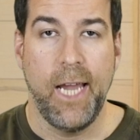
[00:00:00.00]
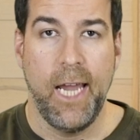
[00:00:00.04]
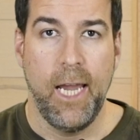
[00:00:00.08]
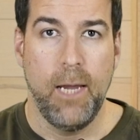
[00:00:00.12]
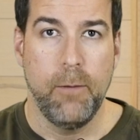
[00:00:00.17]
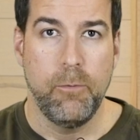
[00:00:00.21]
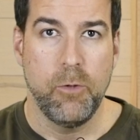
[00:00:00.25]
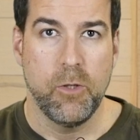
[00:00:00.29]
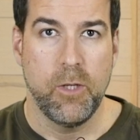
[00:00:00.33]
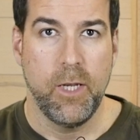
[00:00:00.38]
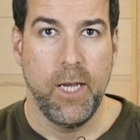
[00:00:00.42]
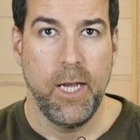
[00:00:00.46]

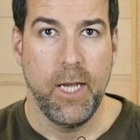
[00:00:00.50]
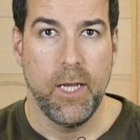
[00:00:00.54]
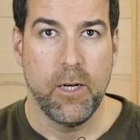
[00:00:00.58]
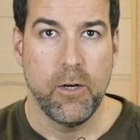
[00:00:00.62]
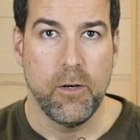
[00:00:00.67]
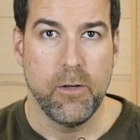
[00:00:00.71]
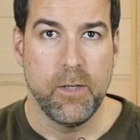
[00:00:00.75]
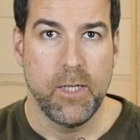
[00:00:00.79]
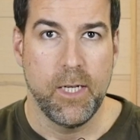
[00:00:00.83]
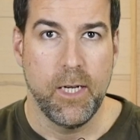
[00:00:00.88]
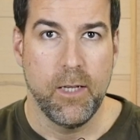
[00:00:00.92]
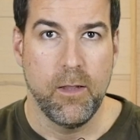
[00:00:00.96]
able to hit
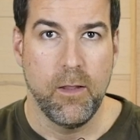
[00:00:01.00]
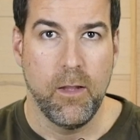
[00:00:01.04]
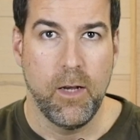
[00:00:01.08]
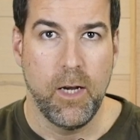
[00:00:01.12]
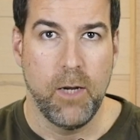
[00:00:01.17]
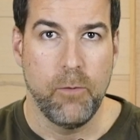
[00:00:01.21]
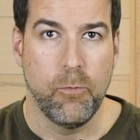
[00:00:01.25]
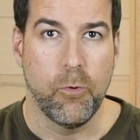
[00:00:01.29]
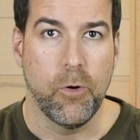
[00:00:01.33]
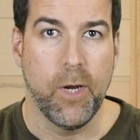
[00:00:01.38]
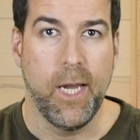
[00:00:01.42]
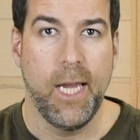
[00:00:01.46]
our
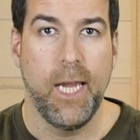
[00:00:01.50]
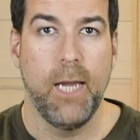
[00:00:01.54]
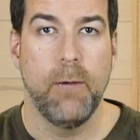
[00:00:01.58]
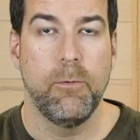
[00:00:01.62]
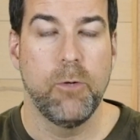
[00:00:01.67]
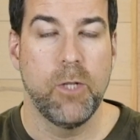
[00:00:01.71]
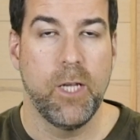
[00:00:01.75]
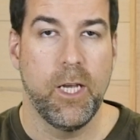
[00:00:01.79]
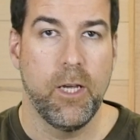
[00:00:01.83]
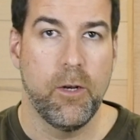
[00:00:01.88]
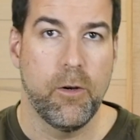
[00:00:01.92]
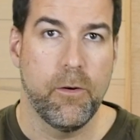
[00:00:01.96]
deadline, we're
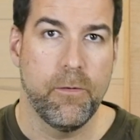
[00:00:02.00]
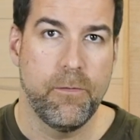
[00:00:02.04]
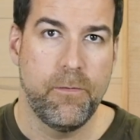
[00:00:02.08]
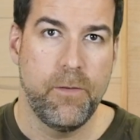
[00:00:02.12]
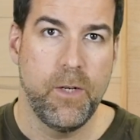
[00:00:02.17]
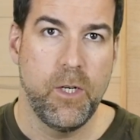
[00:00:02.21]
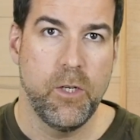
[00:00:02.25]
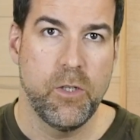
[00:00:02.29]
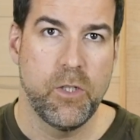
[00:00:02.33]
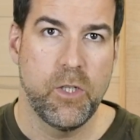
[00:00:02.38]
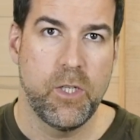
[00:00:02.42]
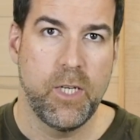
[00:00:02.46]
able to hit our
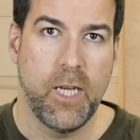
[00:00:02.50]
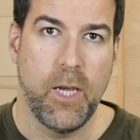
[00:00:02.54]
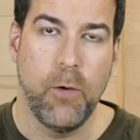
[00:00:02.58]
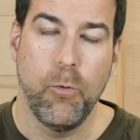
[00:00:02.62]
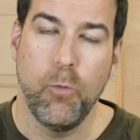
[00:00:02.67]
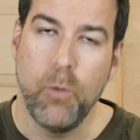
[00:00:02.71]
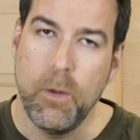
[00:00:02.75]
finish date.